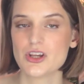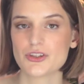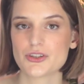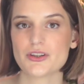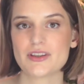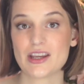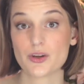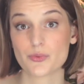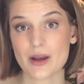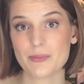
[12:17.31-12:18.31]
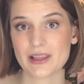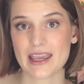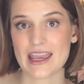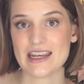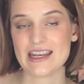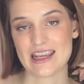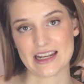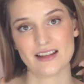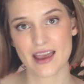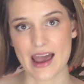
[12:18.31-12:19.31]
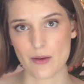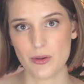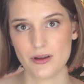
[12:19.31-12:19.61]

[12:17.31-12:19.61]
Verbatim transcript: so that they could replicate it in a lab.